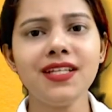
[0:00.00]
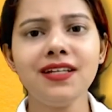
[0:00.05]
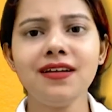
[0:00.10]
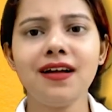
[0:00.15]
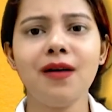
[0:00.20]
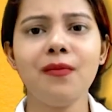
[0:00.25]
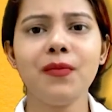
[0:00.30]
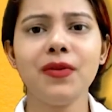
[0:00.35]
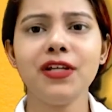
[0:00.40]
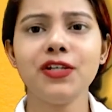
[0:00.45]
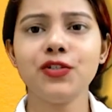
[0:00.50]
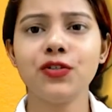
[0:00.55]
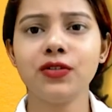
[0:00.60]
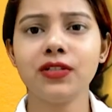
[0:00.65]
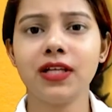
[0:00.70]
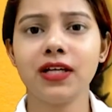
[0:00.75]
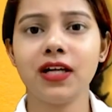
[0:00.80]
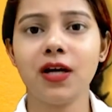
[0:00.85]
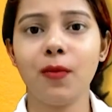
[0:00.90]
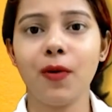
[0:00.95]
Companies should
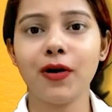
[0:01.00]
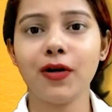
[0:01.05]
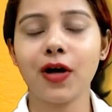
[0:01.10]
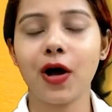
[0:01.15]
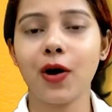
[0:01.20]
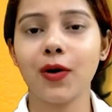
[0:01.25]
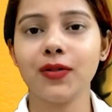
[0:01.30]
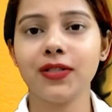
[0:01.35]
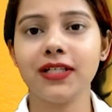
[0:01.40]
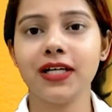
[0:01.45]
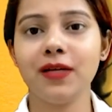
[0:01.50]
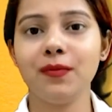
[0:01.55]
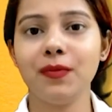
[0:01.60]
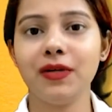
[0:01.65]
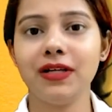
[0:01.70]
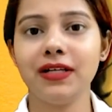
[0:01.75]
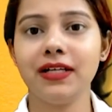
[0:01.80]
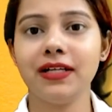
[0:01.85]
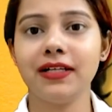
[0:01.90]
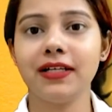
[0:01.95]
think about how they are
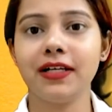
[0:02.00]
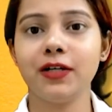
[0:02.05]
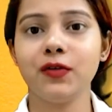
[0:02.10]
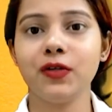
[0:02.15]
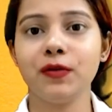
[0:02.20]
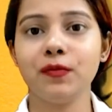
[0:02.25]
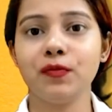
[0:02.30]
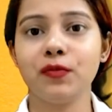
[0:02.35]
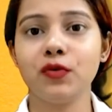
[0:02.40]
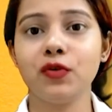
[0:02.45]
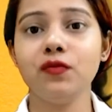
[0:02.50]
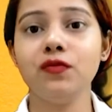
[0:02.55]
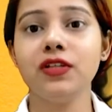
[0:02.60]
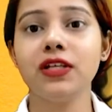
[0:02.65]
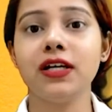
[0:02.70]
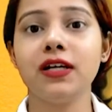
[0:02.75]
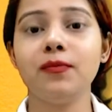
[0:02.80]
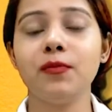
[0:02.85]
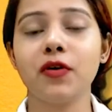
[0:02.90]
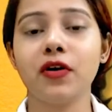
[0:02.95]
big data to improve
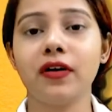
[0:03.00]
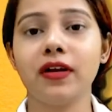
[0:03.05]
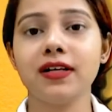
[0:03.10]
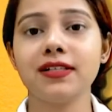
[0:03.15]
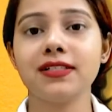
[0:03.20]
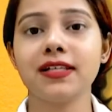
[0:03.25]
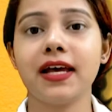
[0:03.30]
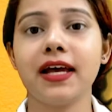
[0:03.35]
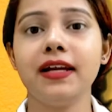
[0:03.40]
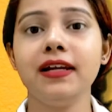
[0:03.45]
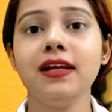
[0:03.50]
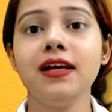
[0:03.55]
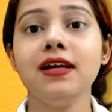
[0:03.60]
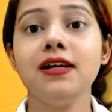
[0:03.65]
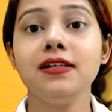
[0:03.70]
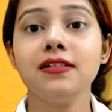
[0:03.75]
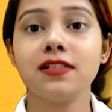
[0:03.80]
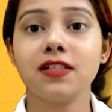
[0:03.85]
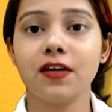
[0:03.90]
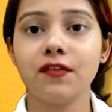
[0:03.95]
their products and
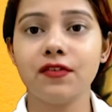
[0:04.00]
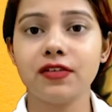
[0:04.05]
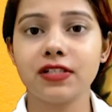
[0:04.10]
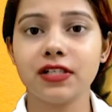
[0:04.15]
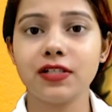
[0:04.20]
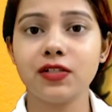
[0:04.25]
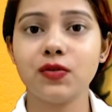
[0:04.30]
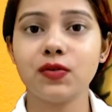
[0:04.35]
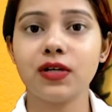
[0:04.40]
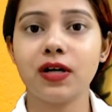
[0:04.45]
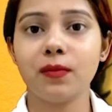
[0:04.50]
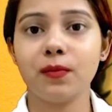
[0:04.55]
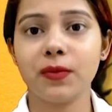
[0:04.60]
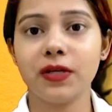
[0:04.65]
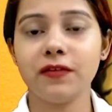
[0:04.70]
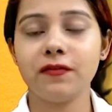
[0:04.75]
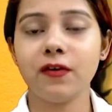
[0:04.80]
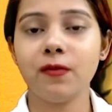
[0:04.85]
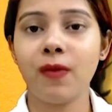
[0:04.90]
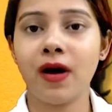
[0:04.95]
services to
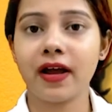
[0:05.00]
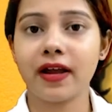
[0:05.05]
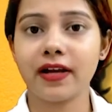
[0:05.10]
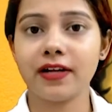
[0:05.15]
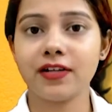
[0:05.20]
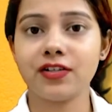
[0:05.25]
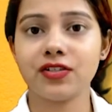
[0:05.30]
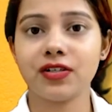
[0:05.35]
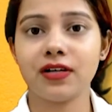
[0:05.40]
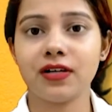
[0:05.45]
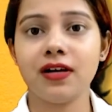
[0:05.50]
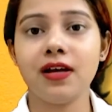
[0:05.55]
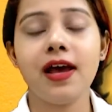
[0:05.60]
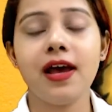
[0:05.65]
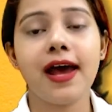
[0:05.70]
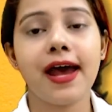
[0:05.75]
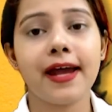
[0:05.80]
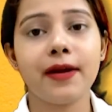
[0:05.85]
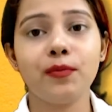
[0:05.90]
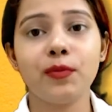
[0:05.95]
compete for market share
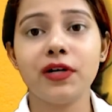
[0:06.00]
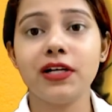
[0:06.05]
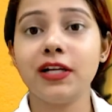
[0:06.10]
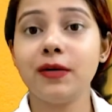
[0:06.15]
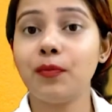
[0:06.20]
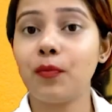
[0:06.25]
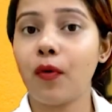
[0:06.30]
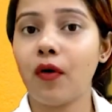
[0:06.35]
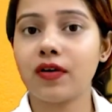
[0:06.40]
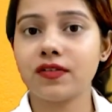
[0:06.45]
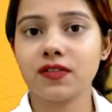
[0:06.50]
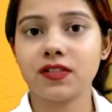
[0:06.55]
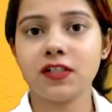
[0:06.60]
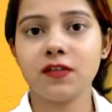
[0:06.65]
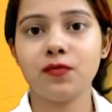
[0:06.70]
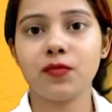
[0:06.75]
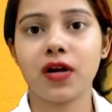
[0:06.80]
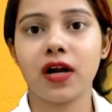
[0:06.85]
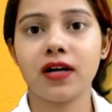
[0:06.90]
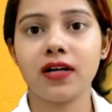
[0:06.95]
and build a
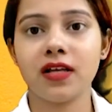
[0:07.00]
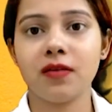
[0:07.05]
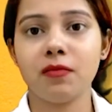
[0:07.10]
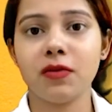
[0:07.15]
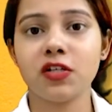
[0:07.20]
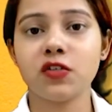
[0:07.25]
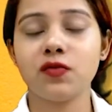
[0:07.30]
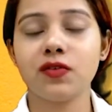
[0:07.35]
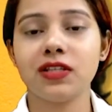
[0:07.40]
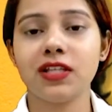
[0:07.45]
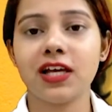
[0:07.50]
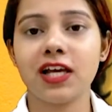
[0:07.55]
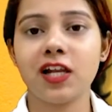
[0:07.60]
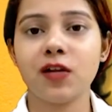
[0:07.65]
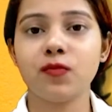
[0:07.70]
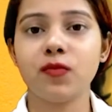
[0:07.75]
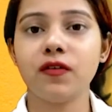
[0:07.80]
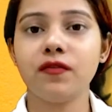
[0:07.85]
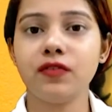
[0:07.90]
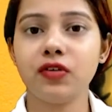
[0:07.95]
positive brand image with the
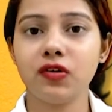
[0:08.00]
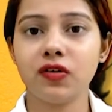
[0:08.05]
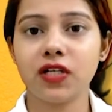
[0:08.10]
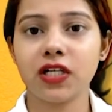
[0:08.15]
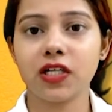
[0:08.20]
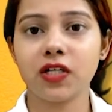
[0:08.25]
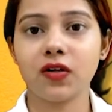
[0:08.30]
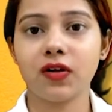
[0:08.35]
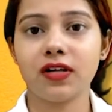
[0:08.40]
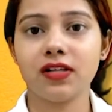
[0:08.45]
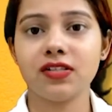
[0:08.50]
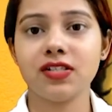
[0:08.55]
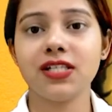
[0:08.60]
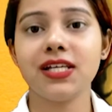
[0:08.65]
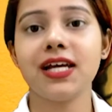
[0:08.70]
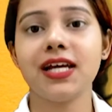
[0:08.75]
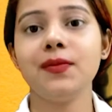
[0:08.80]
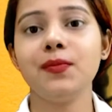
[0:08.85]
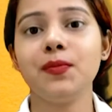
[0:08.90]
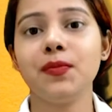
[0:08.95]
help of new technology
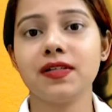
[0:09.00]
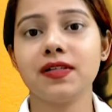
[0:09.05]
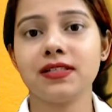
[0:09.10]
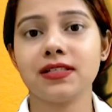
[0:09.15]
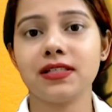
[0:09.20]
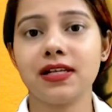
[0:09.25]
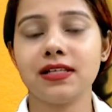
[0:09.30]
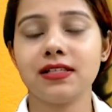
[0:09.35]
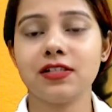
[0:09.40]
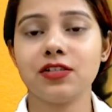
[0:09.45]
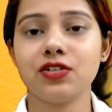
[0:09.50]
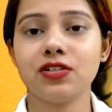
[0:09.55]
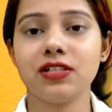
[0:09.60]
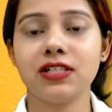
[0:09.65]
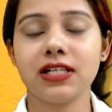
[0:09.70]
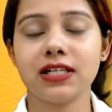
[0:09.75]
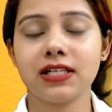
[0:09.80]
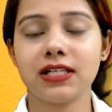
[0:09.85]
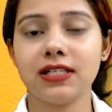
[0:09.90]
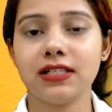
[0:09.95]
and personalization
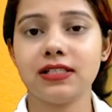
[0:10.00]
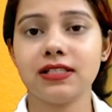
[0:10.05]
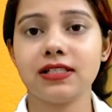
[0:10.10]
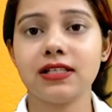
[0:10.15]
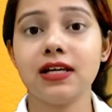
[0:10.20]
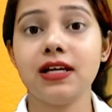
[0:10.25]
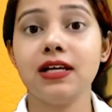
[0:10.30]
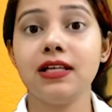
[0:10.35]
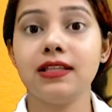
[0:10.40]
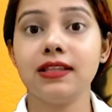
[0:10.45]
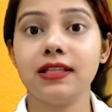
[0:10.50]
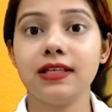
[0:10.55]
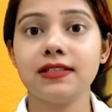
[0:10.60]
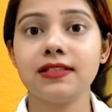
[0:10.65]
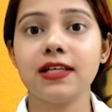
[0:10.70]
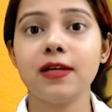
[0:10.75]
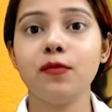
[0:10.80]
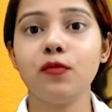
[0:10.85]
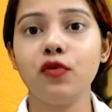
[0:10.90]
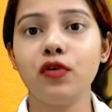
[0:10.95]
techniques. These
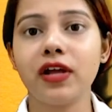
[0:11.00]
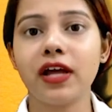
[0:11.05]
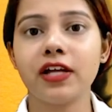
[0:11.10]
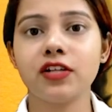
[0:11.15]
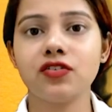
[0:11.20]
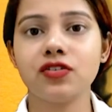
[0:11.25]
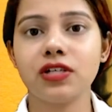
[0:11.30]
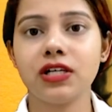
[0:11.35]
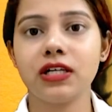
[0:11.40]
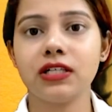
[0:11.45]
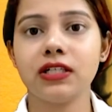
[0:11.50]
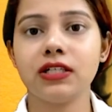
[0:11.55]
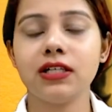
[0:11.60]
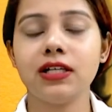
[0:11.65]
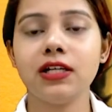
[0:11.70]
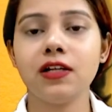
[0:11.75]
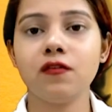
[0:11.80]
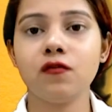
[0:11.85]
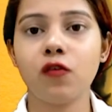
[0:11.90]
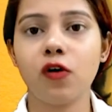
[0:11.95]
are more educated
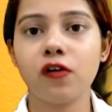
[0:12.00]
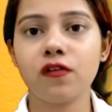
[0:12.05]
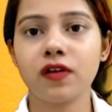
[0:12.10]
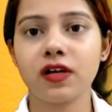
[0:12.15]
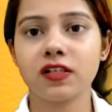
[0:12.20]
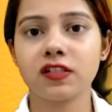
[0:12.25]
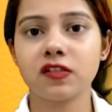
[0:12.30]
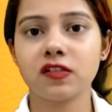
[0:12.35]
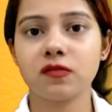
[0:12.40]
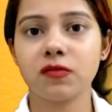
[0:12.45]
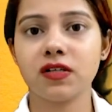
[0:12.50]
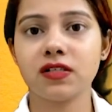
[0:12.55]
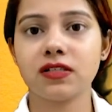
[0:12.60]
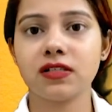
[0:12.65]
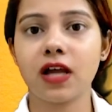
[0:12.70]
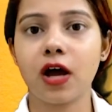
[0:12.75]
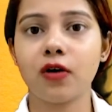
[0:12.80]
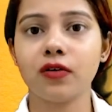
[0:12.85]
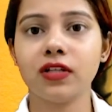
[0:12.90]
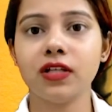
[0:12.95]
and involved customers
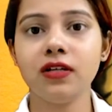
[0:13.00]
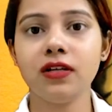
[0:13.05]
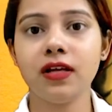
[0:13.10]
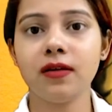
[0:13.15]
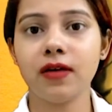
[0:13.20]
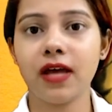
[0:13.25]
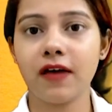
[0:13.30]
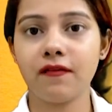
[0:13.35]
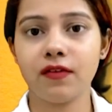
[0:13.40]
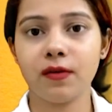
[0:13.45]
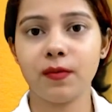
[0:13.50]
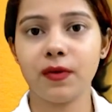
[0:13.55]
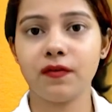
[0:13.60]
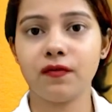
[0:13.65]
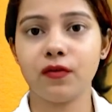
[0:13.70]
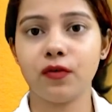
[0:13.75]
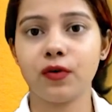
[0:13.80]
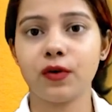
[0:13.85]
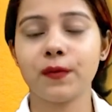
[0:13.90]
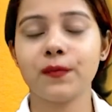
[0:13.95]
now than ever
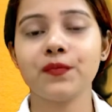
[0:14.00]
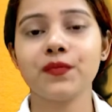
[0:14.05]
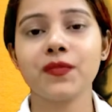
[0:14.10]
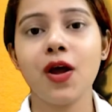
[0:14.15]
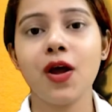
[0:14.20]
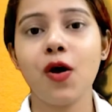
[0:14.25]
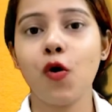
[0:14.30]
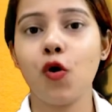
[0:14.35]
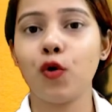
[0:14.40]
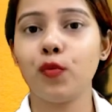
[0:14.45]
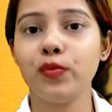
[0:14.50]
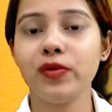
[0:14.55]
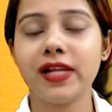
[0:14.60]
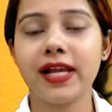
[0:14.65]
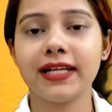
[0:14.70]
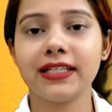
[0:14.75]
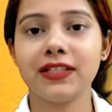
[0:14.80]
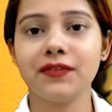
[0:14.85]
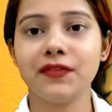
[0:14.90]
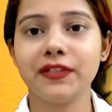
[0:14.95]
before. Hope you
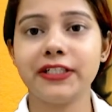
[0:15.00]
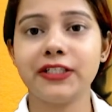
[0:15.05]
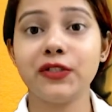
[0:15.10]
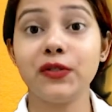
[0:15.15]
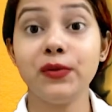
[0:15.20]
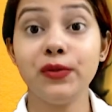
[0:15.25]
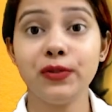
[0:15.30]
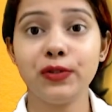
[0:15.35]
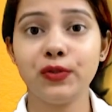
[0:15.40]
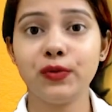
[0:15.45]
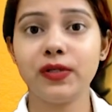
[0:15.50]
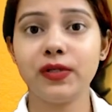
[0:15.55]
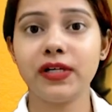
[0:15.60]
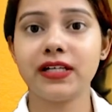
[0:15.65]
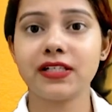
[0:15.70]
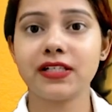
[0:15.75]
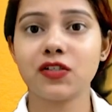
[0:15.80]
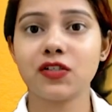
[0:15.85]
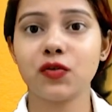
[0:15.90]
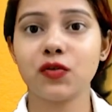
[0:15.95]
like the video. Do let
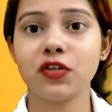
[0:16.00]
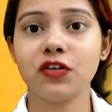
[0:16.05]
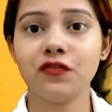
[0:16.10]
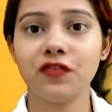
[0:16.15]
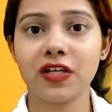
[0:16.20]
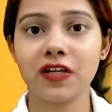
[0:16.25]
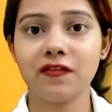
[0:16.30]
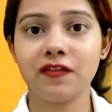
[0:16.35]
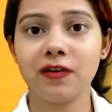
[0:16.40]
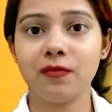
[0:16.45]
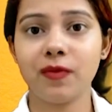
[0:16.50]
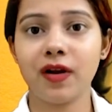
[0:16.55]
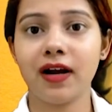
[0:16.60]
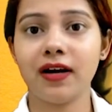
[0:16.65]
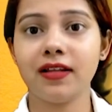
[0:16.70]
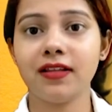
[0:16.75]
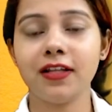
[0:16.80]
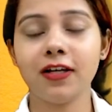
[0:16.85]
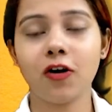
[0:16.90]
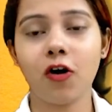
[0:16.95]
us know your favorite brand
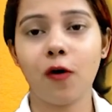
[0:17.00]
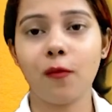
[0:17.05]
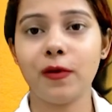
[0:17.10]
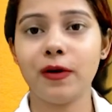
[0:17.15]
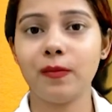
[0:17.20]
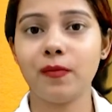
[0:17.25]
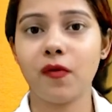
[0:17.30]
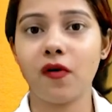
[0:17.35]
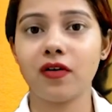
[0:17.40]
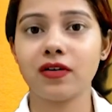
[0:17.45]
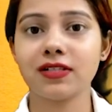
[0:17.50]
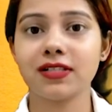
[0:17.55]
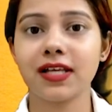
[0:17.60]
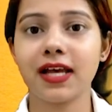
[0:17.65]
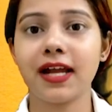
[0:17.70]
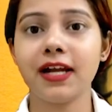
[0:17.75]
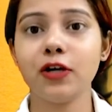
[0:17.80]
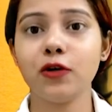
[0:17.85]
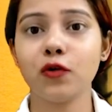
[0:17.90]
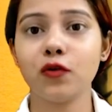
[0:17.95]
in the comment box.
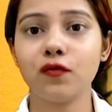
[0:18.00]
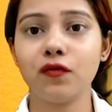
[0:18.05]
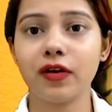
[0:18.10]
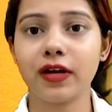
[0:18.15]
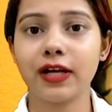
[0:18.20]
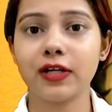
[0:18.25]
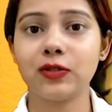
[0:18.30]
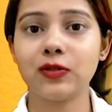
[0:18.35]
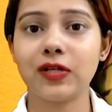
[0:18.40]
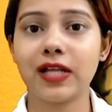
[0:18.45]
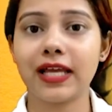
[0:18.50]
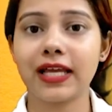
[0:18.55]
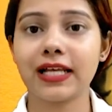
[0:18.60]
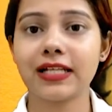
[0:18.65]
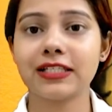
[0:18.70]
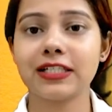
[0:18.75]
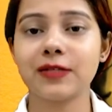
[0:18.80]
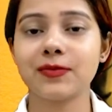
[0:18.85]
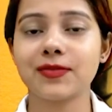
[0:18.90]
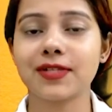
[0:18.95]
And don't forget to like
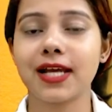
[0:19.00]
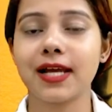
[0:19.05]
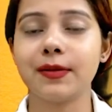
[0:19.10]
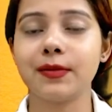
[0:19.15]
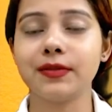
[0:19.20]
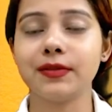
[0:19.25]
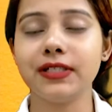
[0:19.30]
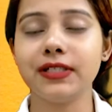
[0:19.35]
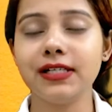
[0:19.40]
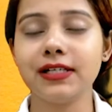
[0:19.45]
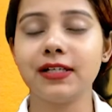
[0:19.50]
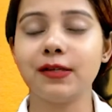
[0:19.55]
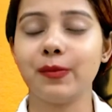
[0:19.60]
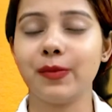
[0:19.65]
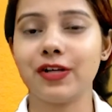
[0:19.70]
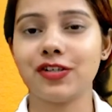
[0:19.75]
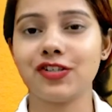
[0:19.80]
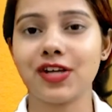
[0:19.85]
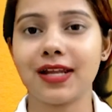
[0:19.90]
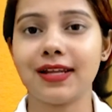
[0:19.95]
and subscribe to the
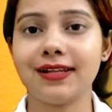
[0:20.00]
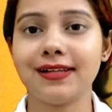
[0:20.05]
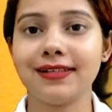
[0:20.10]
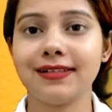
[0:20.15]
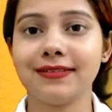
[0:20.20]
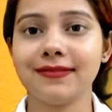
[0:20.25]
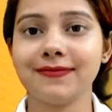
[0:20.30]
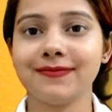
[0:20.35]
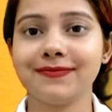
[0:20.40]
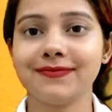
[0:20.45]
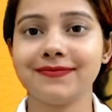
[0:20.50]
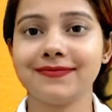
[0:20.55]
Learnbay channel.